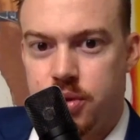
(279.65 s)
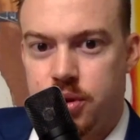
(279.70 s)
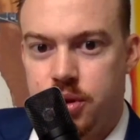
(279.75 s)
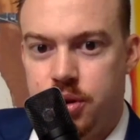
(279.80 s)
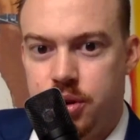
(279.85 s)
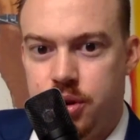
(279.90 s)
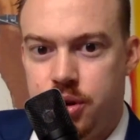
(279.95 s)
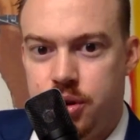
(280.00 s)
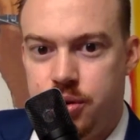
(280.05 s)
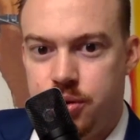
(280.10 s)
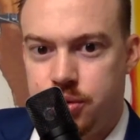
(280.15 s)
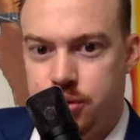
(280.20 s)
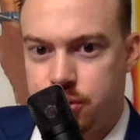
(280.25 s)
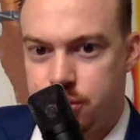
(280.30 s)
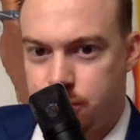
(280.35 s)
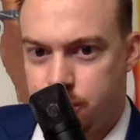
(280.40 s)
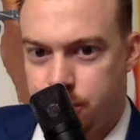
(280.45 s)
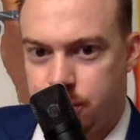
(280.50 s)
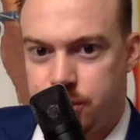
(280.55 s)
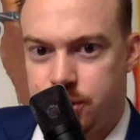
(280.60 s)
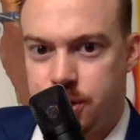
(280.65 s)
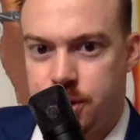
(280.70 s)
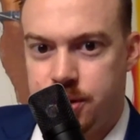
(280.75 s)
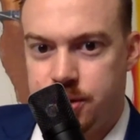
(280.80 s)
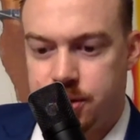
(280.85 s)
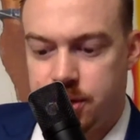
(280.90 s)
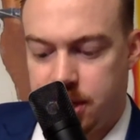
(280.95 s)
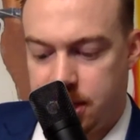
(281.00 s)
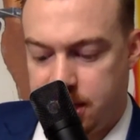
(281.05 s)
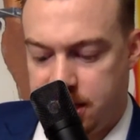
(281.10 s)
news
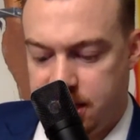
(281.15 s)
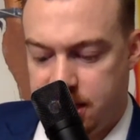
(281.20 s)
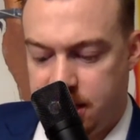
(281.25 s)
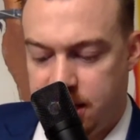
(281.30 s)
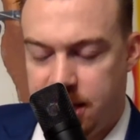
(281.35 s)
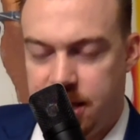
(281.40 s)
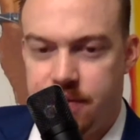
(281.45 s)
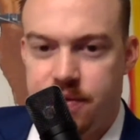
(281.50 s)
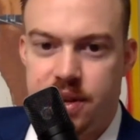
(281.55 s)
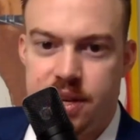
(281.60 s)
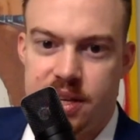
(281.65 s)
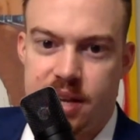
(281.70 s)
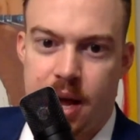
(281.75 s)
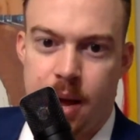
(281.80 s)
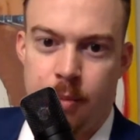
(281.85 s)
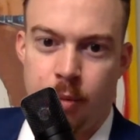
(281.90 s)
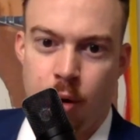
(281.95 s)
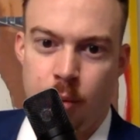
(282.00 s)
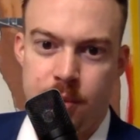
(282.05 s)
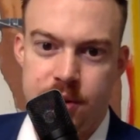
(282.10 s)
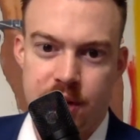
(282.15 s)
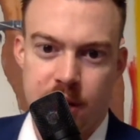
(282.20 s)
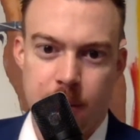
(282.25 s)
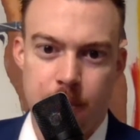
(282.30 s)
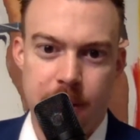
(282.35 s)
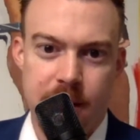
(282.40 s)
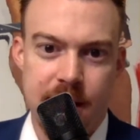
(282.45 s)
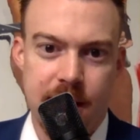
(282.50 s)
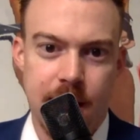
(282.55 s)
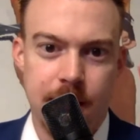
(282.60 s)
sources, even Tom Herman took a
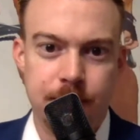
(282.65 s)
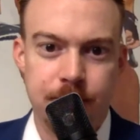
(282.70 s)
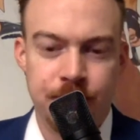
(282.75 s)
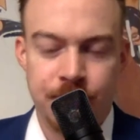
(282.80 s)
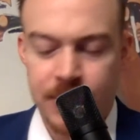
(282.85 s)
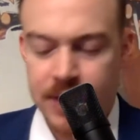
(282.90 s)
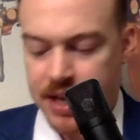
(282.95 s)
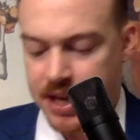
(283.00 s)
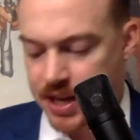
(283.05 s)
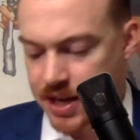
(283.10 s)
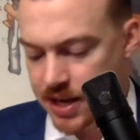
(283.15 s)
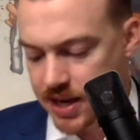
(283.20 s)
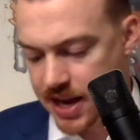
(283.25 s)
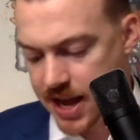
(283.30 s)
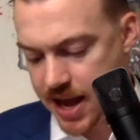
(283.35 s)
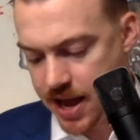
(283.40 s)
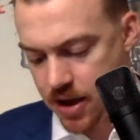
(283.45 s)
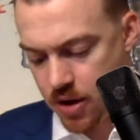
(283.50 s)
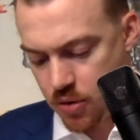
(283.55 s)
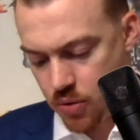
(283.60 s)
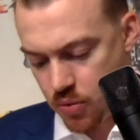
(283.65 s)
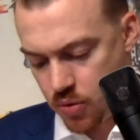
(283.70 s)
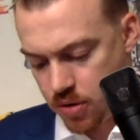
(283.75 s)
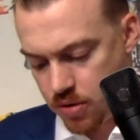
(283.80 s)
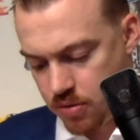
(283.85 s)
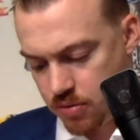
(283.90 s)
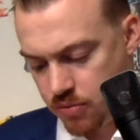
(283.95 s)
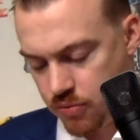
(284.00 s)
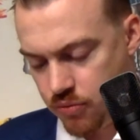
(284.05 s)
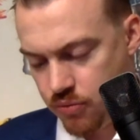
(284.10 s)
pay cut. Now,
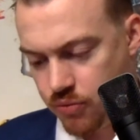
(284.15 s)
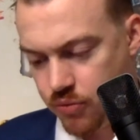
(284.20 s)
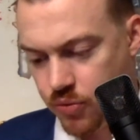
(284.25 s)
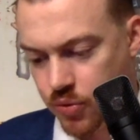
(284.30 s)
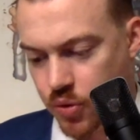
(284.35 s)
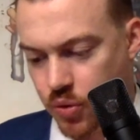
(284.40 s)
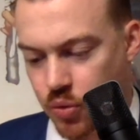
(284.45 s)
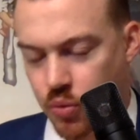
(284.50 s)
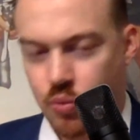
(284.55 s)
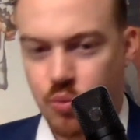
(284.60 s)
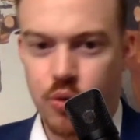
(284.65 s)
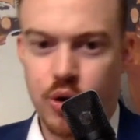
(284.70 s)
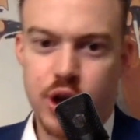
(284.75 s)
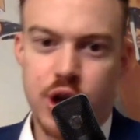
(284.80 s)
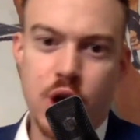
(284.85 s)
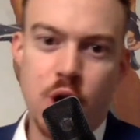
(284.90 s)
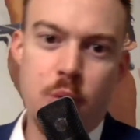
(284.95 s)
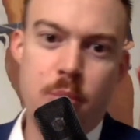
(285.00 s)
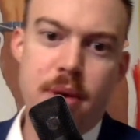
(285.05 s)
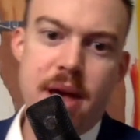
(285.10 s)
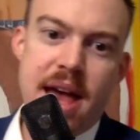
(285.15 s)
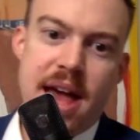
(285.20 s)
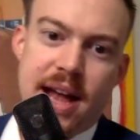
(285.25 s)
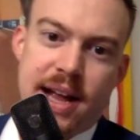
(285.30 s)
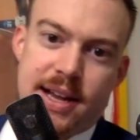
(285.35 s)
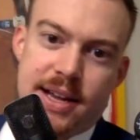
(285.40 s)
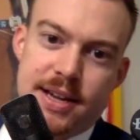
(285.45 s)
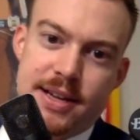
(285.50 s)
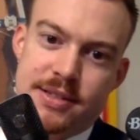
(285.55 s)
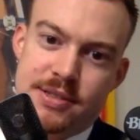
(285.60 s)
we'll go
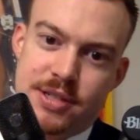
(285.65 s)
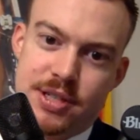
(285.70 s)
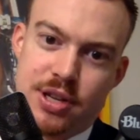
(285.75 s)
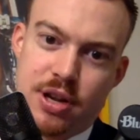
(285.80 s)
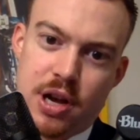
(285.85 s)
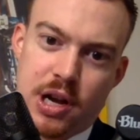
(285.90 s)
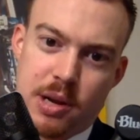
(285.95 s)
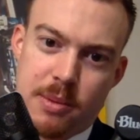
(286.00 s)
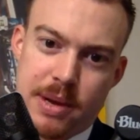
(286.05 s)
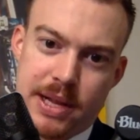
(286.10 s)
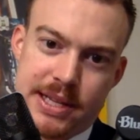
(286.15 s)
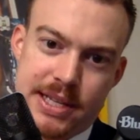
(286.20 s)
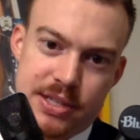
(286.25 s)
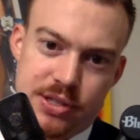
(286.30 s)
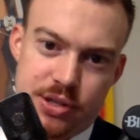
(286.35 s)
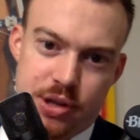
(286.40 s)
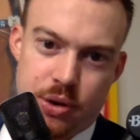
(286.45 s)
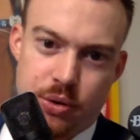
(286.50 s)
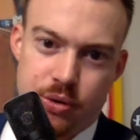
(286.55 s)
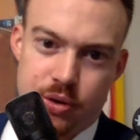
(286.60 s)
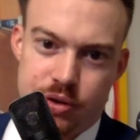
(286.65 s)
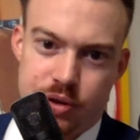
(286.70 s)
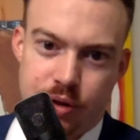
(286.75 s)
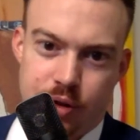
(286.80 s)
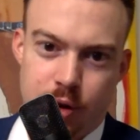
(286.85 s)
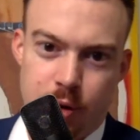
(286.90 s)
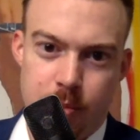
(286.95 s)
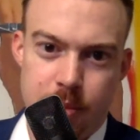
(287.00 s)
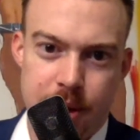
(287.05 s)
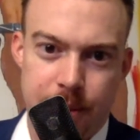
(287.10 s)
back to talk about these donors a
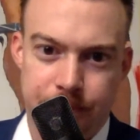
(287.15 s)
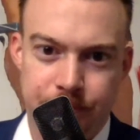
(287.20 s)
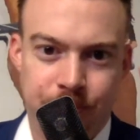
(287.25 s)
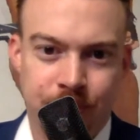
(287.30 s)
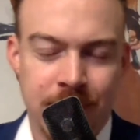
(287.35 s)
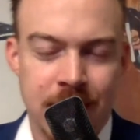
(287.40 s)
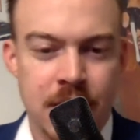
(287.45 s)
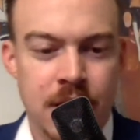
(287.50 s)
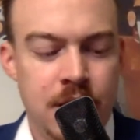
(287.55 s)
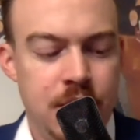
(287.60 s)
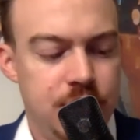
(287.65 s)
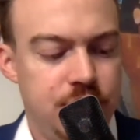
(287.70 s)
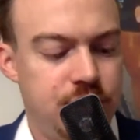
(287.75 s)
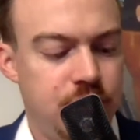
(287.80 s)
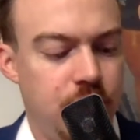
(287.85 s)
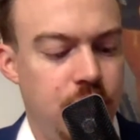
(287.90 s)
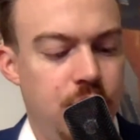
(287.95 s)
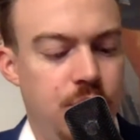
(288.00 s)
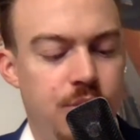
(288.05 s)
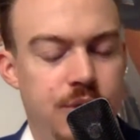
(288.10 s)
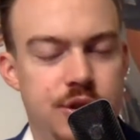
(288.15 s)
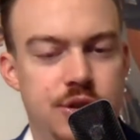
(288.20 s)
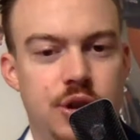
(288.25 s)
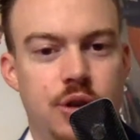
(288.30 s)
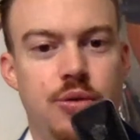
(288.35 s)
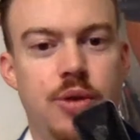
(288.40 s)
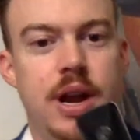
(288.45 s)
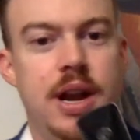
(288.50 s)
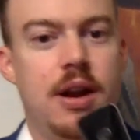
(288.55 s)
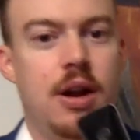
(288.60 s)
little bit. So there's a
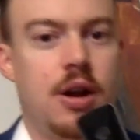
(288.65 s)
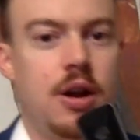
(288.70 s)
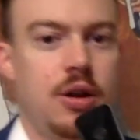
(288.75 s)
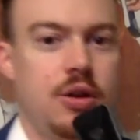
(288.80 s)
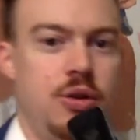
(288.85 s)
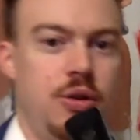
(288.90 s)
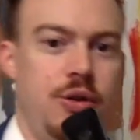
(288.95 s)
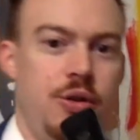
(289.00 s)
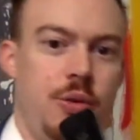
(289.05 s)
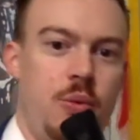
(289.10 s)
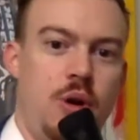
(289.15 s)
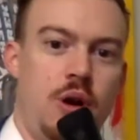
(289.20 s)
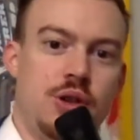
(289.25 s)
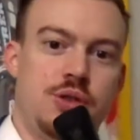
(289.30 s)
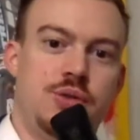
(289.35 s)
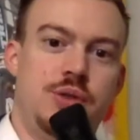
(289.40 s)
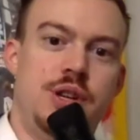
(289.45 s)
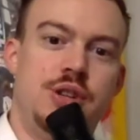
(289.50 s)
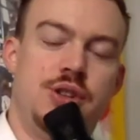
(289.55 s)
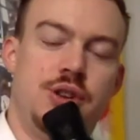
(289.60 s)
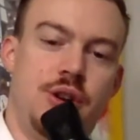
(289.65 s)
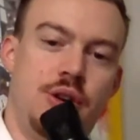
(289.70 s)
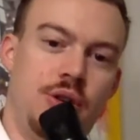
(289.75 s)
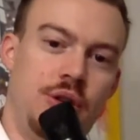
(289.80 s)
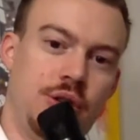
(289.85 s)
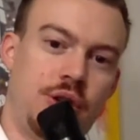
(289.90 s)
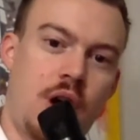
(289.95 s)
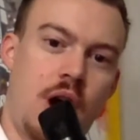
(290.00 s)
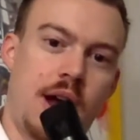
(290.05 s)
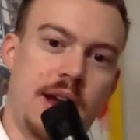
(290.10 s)
great article in the Wall Street
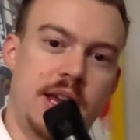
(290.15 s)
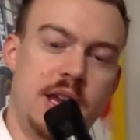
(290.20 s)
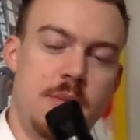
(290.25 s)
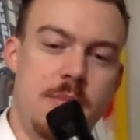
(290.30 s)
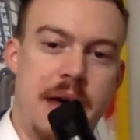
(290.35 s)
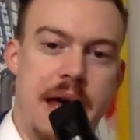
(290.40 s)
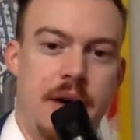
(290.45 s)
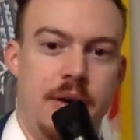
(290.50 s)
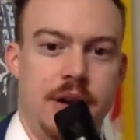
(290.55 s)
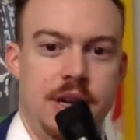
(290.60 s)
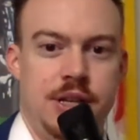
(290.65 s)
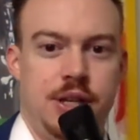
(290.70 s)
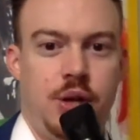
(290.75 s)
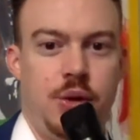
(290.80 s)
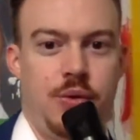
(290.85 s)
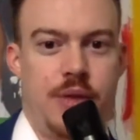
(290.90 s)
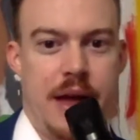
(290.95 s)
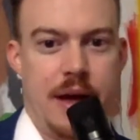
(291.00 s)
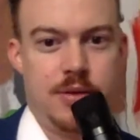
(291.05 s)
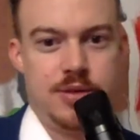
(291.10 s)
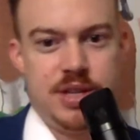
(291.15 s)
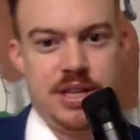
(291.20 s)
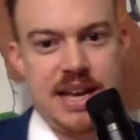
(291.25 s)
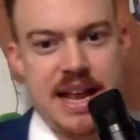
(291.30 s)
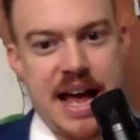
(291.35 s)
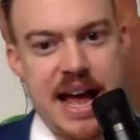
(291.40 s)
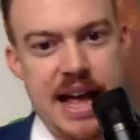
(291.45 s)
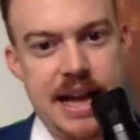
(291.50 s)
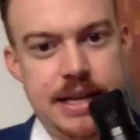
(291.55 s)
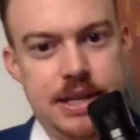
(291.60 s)
Journal in
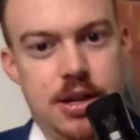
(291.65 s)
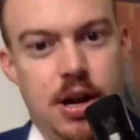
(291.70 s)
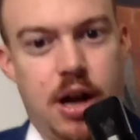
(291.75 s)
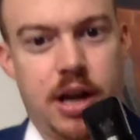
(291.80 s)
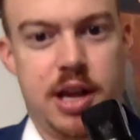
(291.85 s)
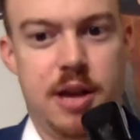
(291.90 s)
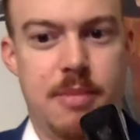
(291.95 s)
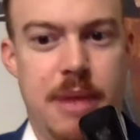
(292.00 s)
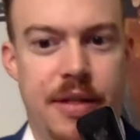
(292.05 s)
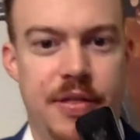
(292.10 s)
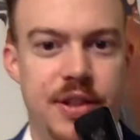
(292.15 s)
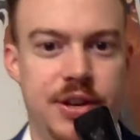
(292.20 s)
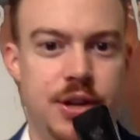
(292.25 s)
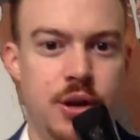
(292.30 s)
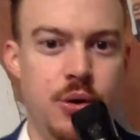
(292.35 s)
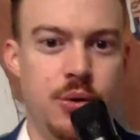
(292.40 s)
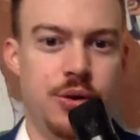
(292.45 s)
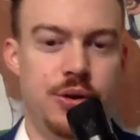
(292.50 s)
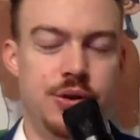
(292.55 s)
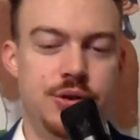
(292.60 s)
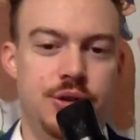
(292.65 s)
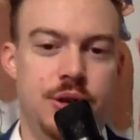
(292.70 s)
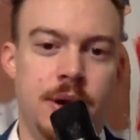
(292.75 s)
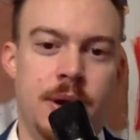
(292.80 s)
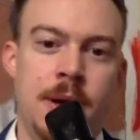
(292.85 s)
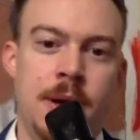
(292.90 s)
2009, talking about the donors.